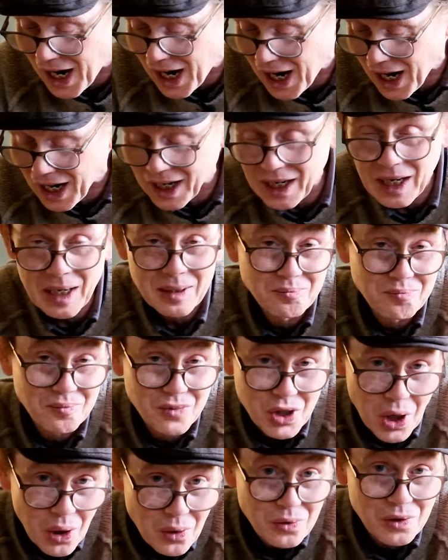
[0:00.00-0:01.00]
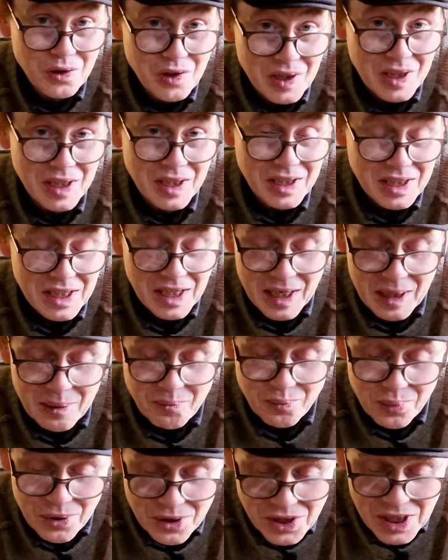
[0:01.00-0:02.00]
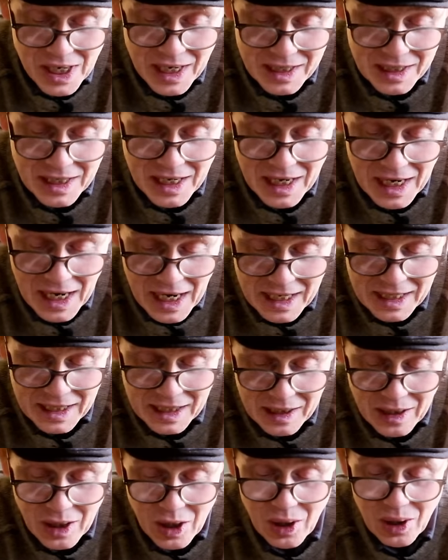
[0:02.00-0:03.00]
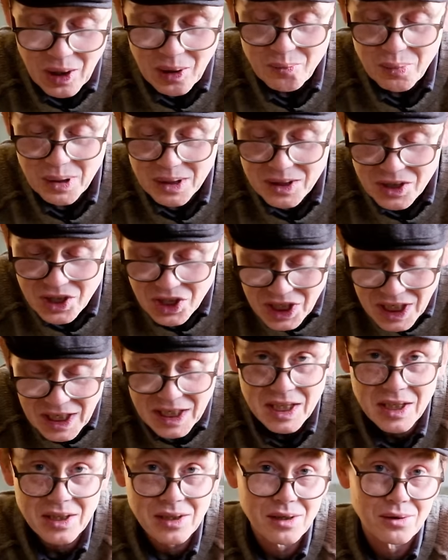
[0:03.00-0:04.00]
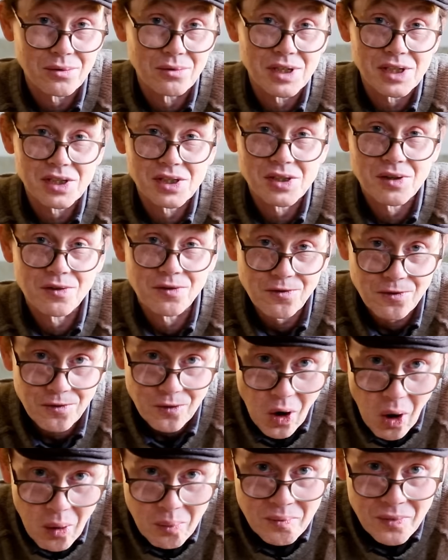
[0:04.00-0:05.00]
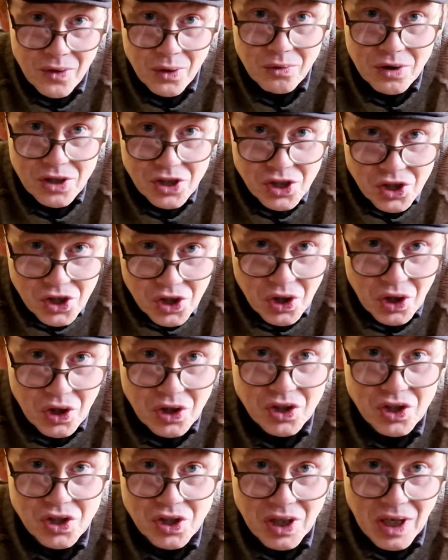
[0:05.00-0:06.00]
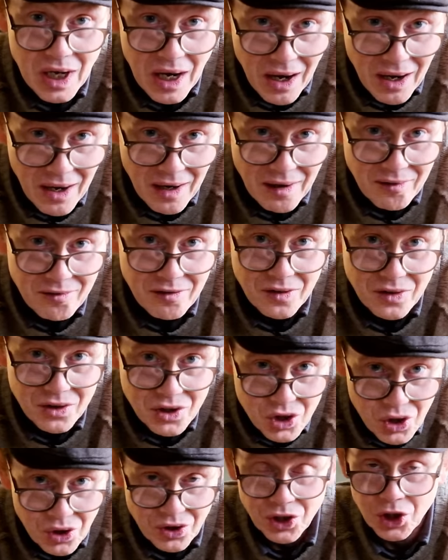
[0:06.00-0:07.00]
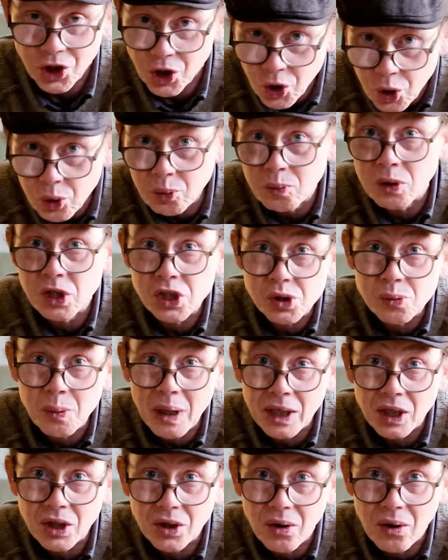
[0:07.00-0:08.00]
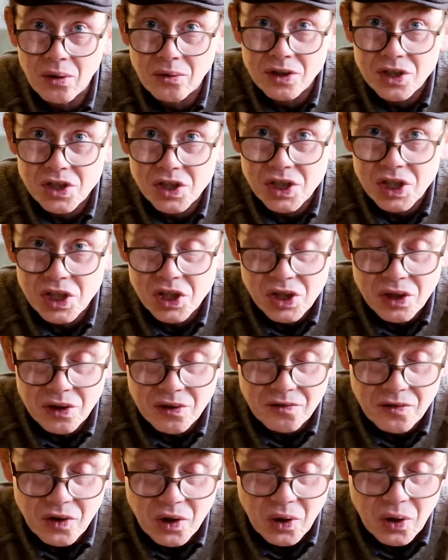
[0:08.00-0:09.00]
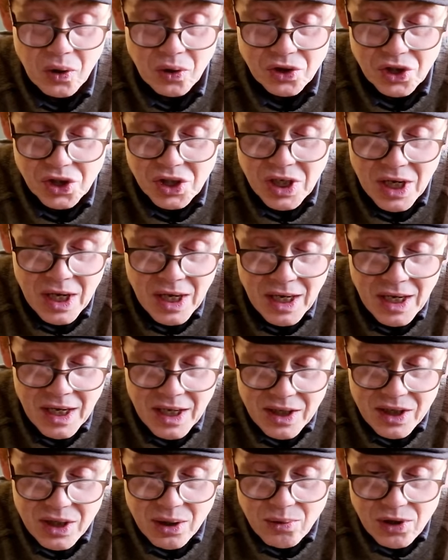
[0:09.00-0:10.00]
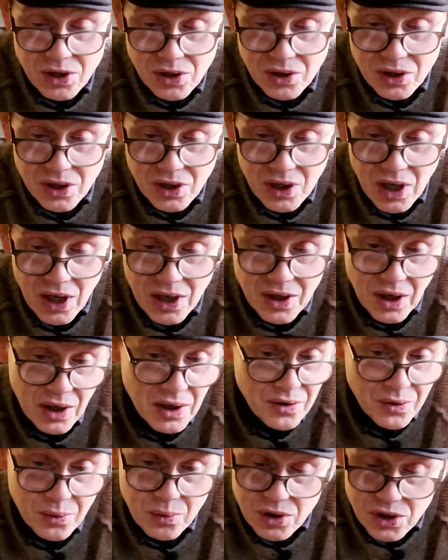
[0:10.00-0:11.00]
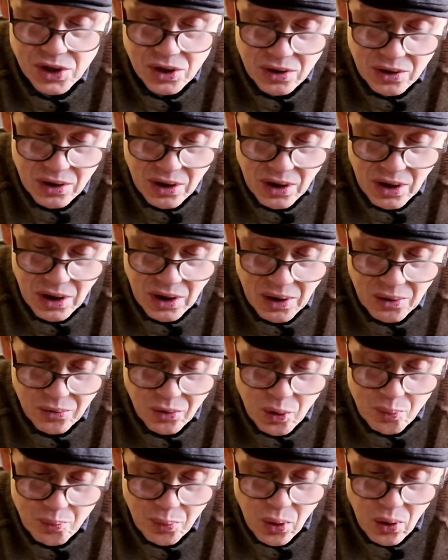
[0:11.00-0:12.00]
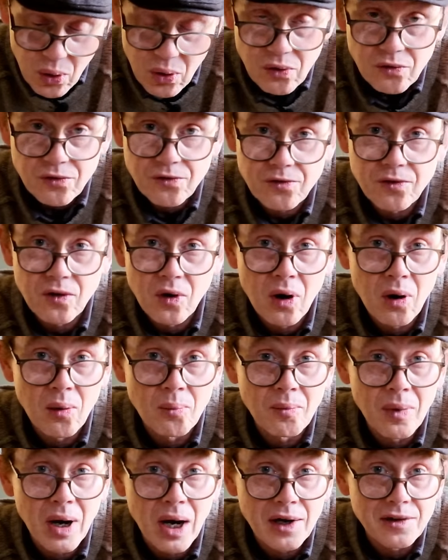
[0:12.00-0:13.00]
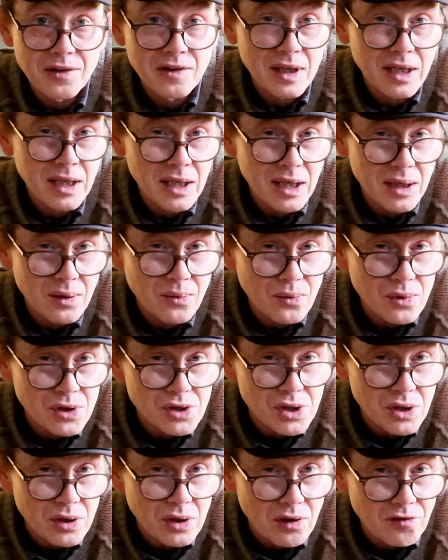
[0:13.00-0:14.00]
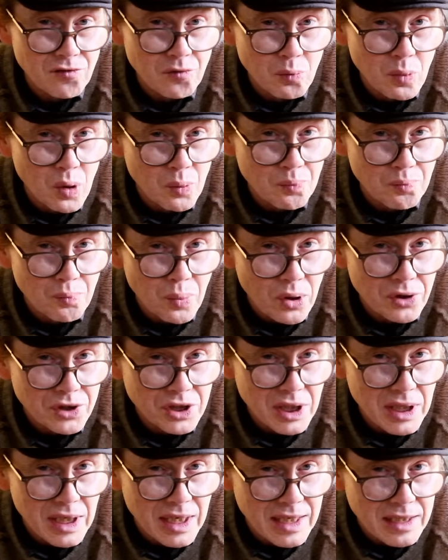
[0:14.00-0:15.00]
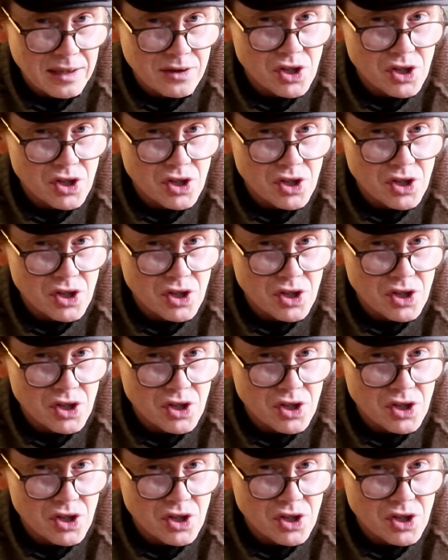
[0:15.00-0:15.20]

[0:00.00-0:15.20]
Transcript: I don't think they present any particular risk from the research that I've done. You must make your own decision, of course. There was a report from, I think it was a government body in